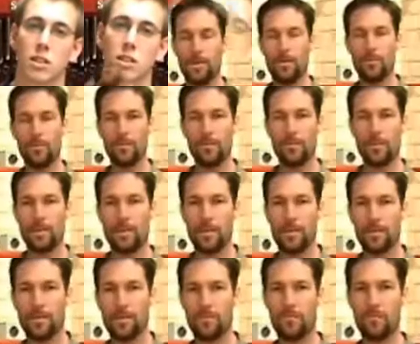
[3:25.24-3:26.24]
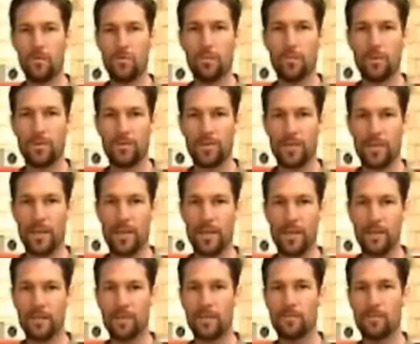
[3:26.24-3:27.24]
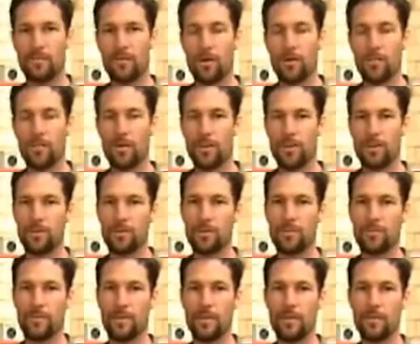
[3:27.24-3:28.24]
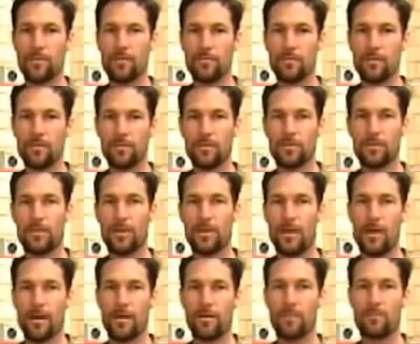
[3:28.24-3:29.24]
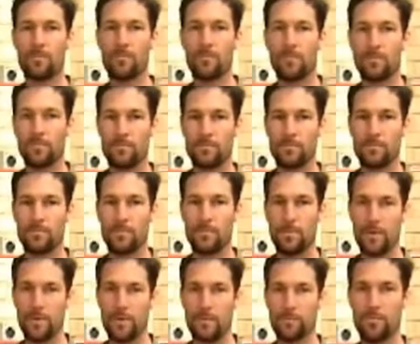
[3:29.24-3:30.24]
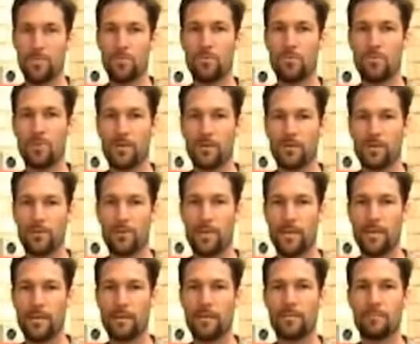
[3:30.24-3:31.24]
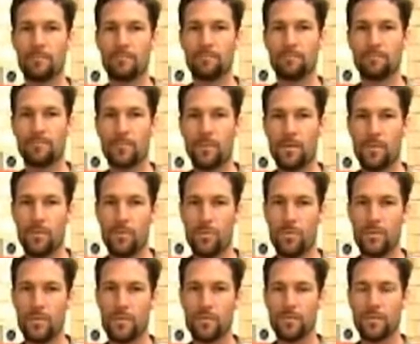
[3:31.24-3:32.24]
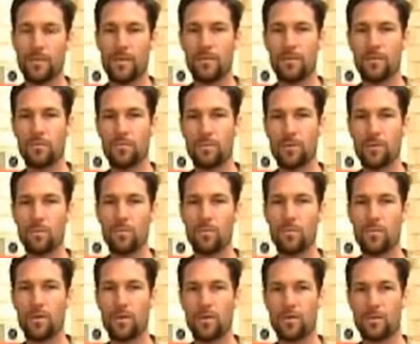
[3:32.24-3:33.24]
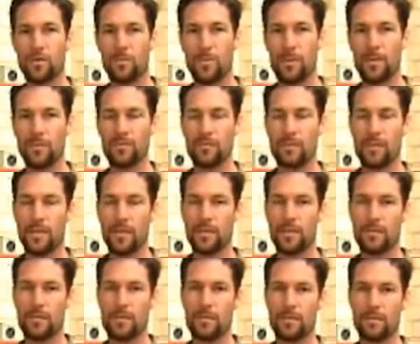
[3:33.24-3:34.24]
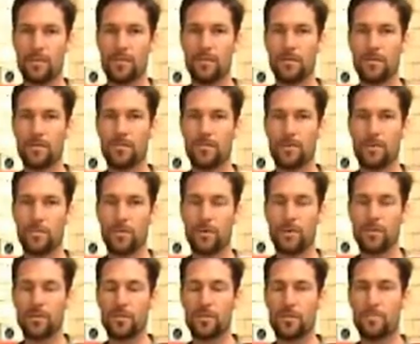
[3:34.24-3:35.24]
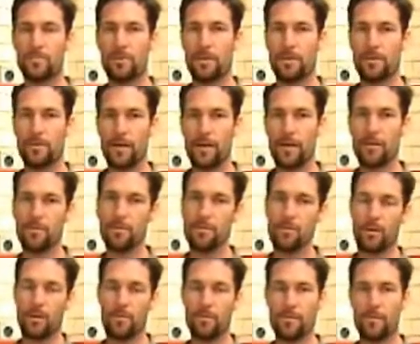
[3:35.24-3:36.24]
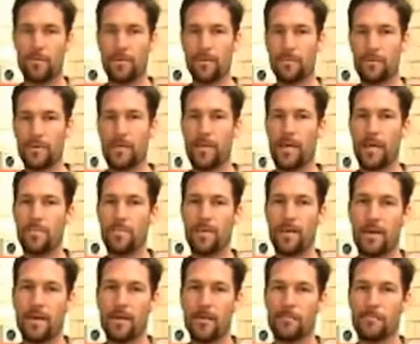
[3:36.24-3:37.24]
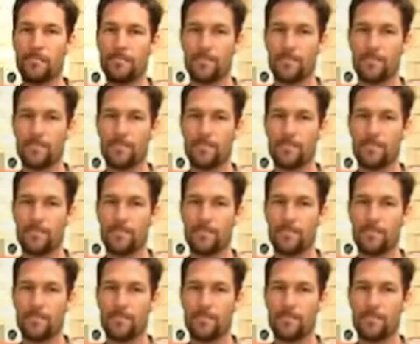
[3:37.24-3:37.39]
Here we've connected a fuel pressure gauge and flow meter to a vehicle to show how to measure fuel pressure rate. With this vehicle model, the workshop manual states that the fuel pressure should be around 250 kPa.